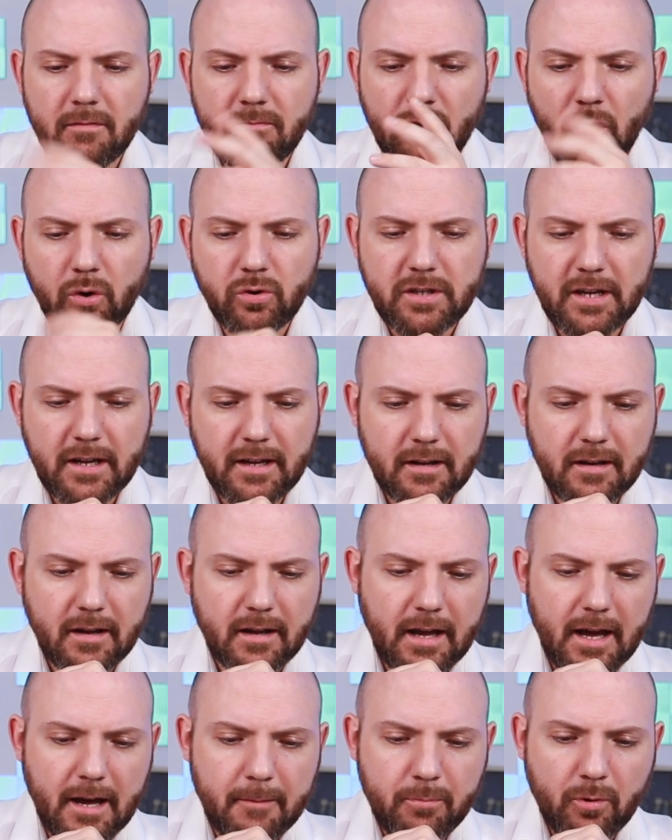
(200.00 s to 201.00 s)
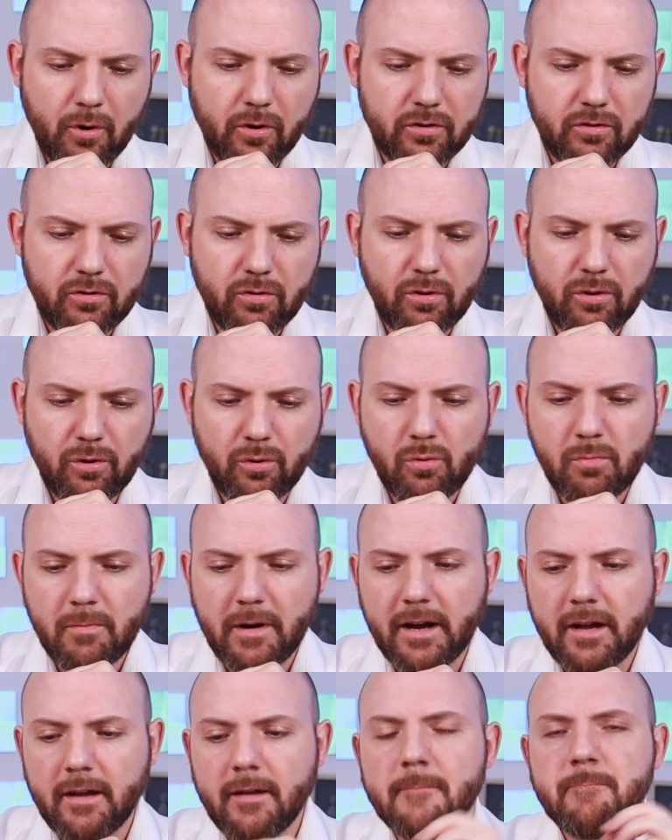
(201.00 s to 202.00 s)
note-taking app or through
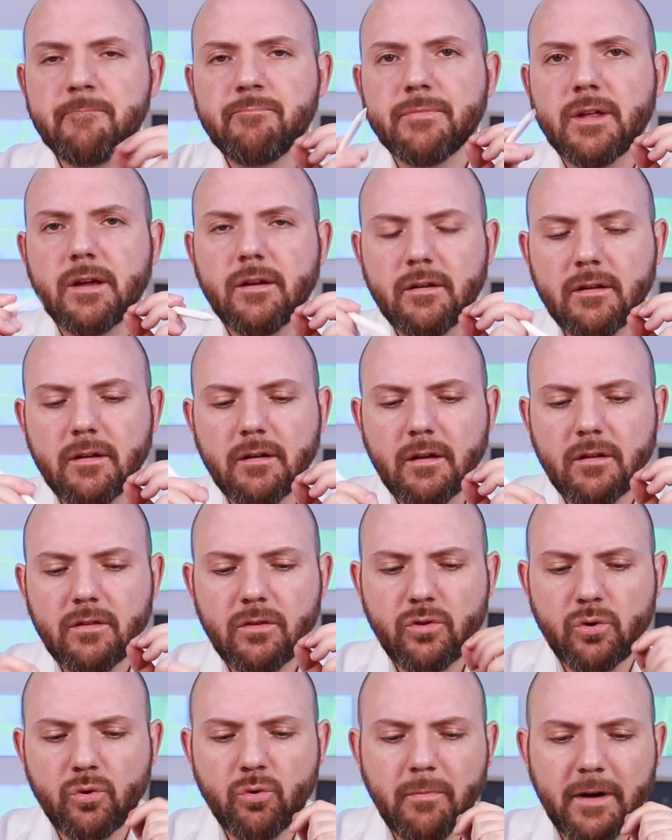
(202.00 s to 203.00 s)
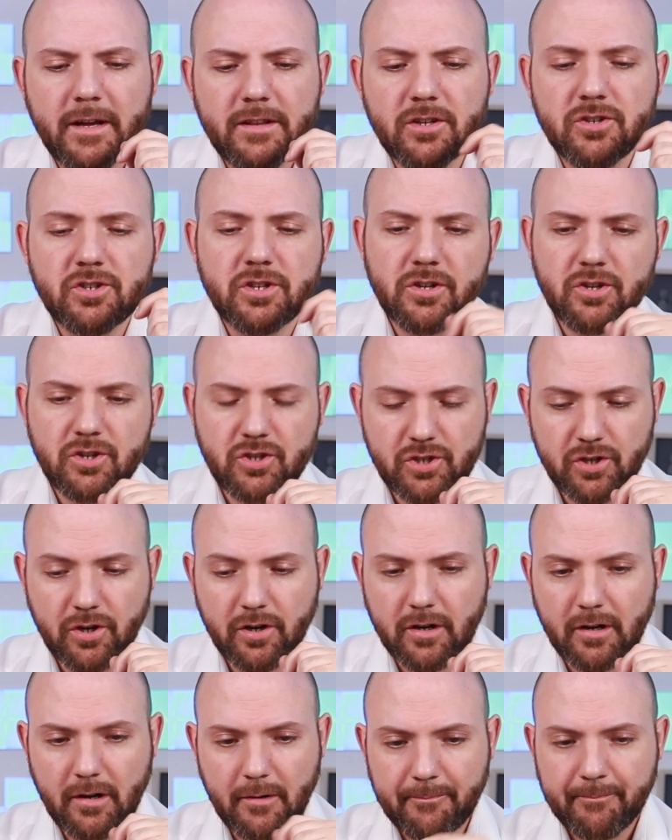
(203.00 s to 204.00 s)
my through my digital
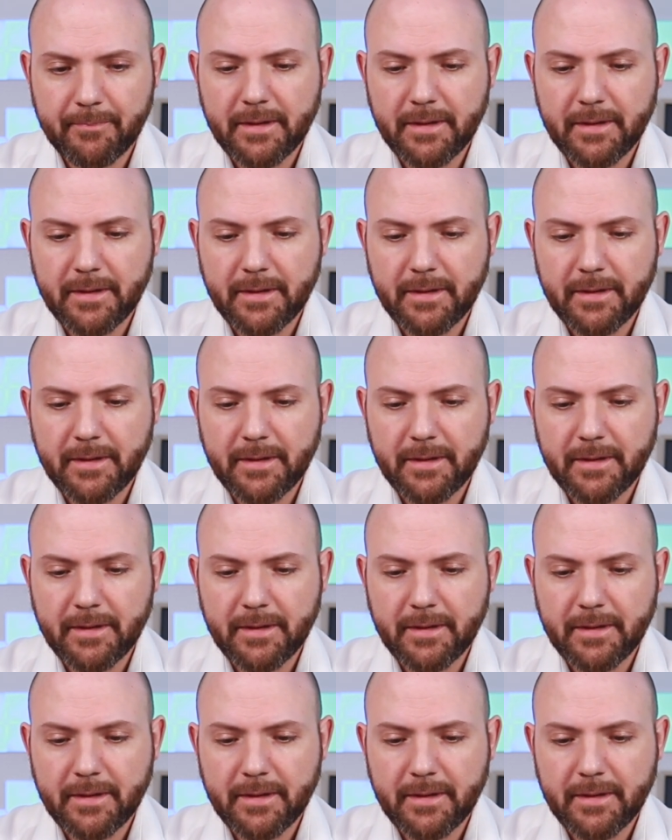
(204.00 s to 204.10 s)
journal.